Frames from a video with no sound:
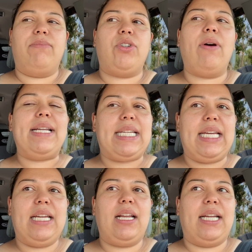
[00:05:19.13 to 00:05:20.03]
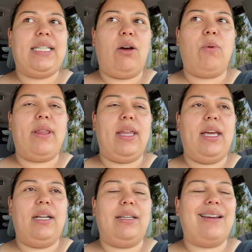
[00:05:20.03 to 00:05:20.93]
So I did. I dealt with
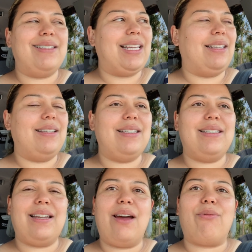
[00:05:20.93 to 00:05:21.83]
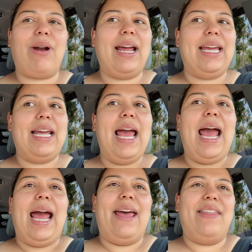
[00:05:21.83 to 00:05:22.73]
it. And I was like, this is not right.
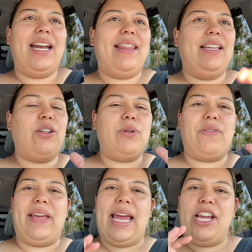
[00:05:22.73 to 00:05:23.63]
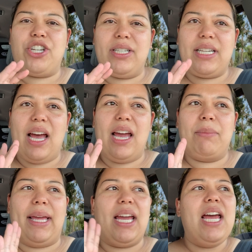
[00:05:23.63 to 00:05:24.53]
And then I think there was vacation time.
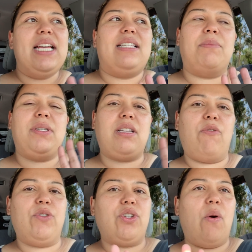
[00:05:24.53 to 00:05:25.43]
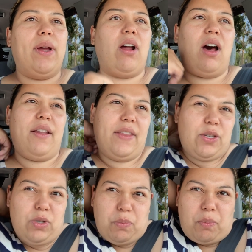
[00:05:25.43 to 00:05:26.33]
Like, some stuff was going on.
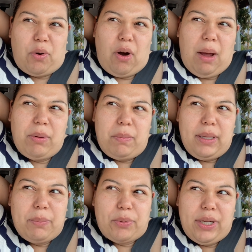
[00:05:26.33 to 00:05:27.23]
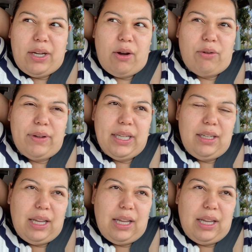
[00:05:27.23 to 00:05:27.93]
This was probably pre-COVID.